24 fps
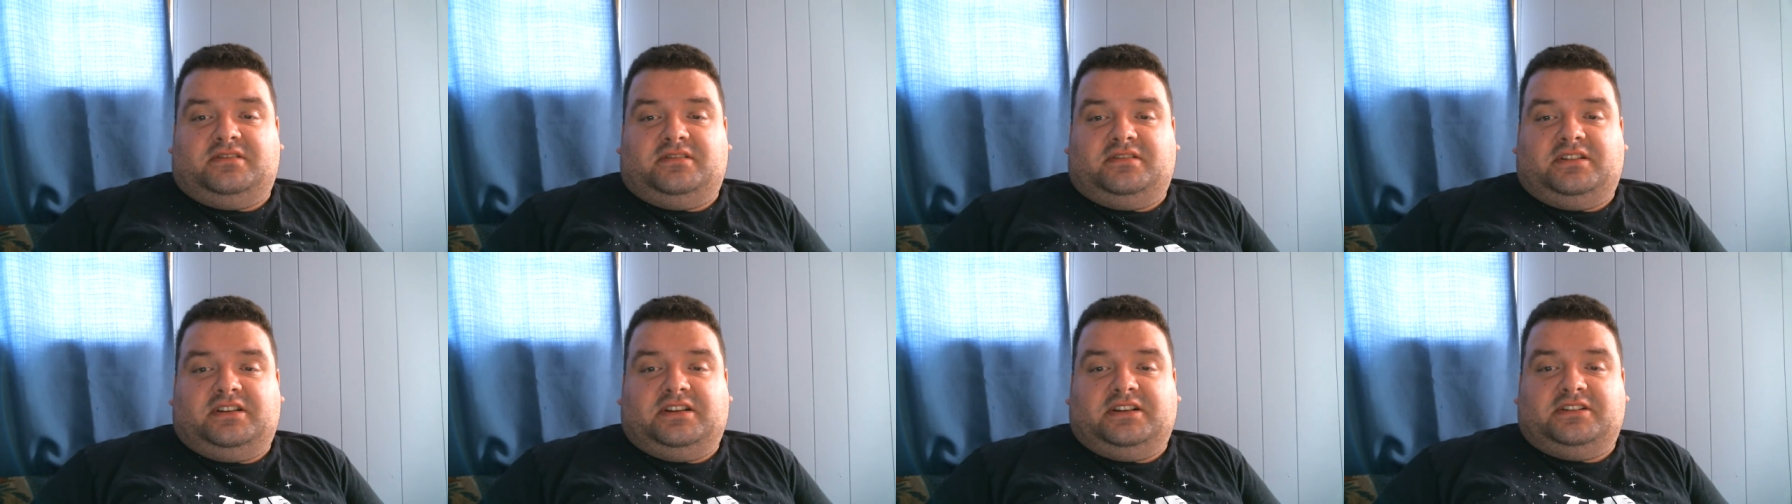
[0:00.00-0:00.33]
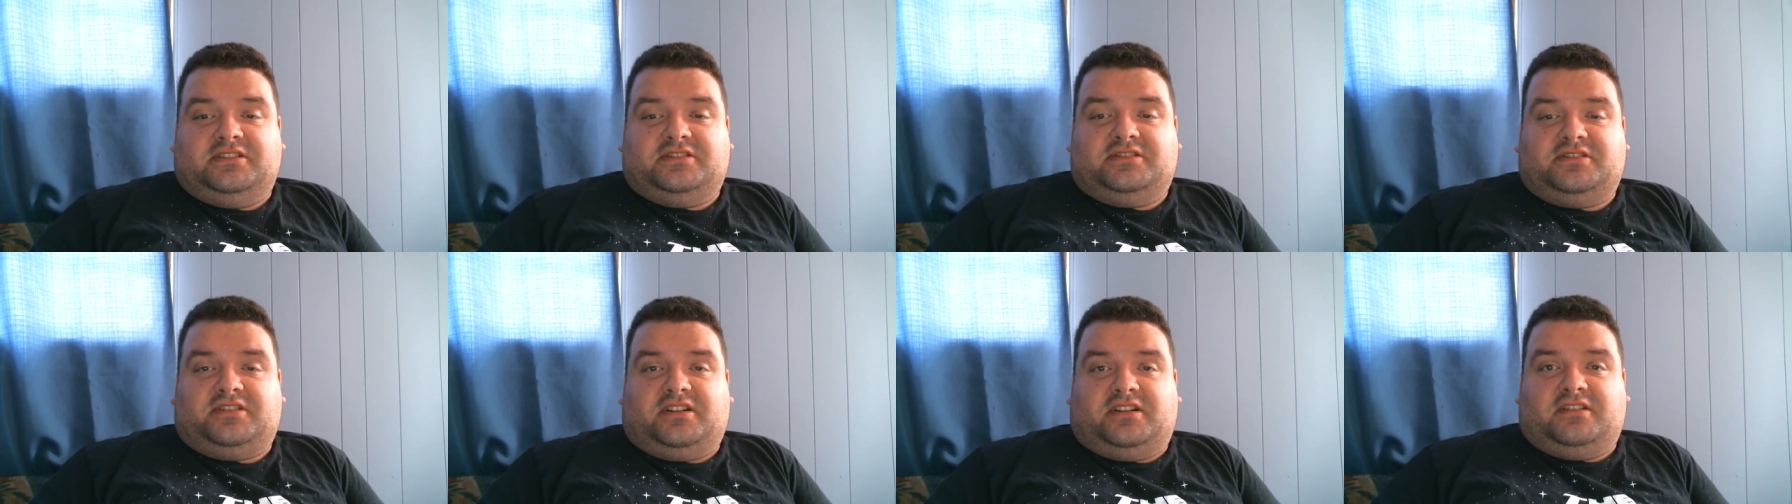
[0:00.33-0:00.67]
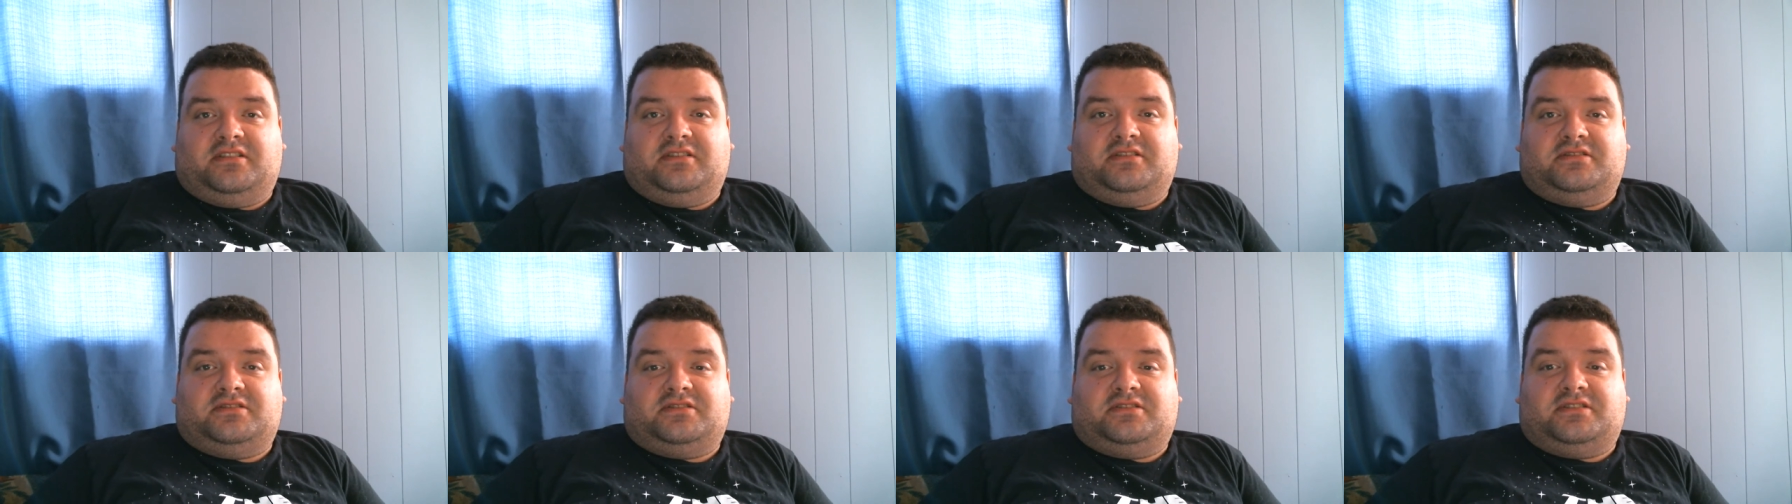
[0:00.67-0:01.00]
get
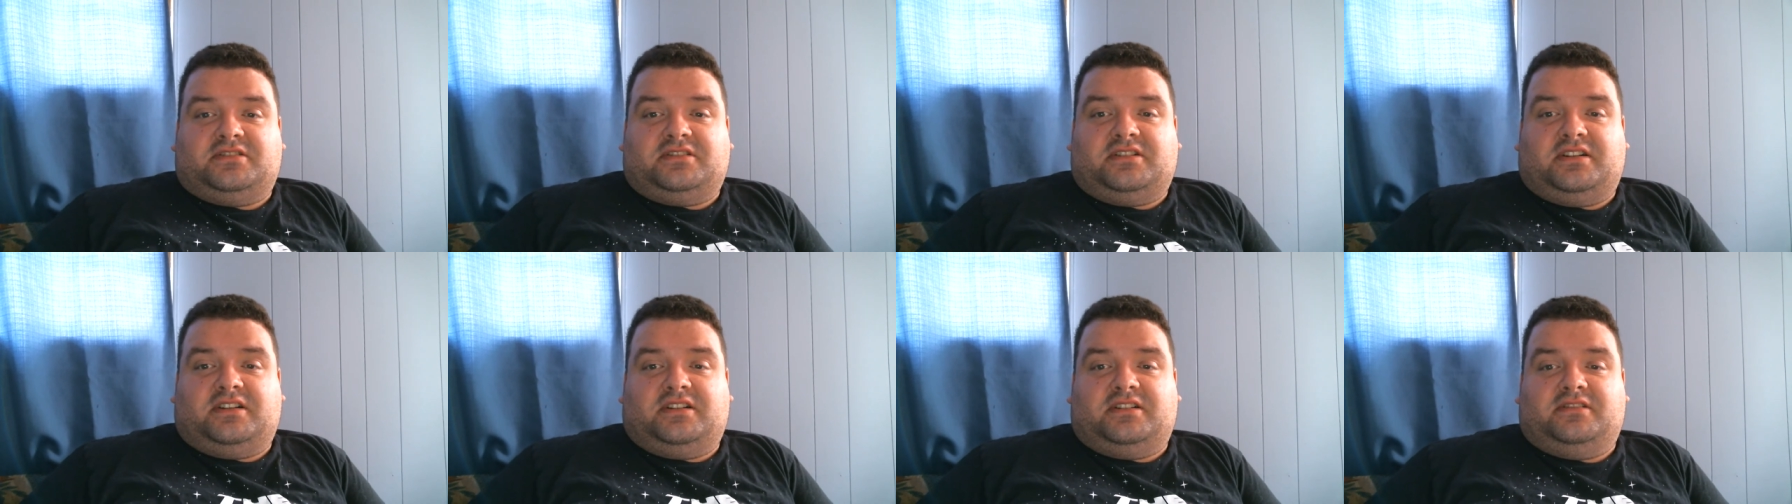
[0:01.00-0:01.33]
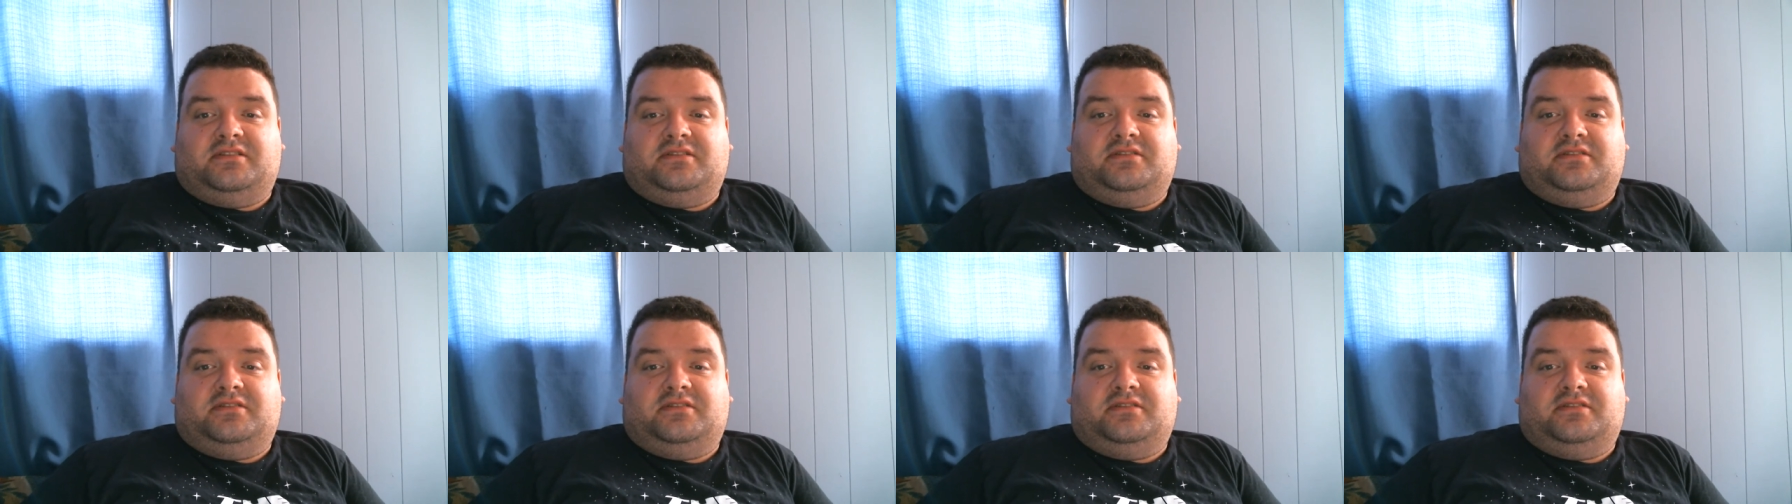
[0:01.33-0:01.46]
Starz on